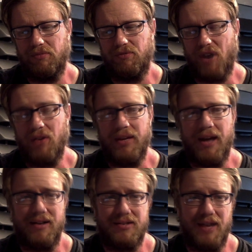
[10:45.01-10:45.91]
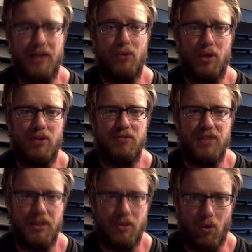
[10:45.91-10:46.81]
finally got a second look at the
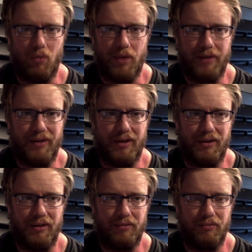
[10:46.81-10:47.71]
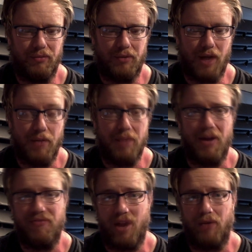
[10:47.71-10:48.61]
vehicle and kind of made my
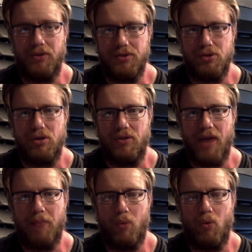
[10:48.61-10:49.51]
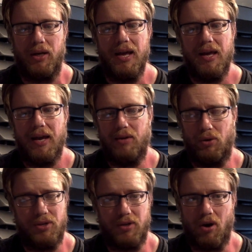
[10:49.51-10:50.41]
final decision at that point and
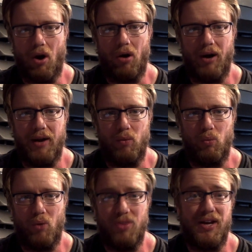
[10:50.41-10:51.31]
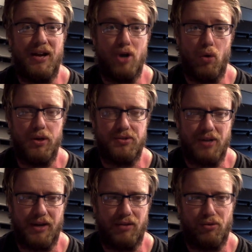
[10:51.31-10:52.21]
looked at the car. And one thing I noticed,
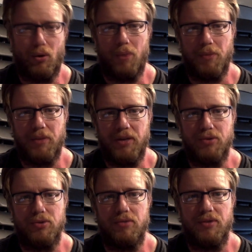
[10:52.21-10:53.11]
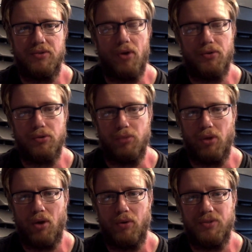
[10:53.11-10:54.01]
I can throw up the pictures of this also
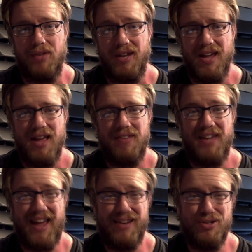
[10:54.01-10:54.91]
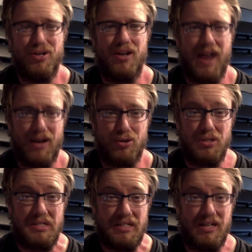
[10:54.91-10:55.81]
below, is that the engine actually
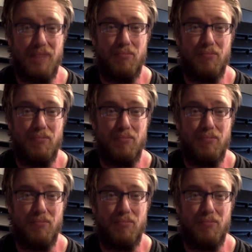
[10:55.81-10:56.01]
did get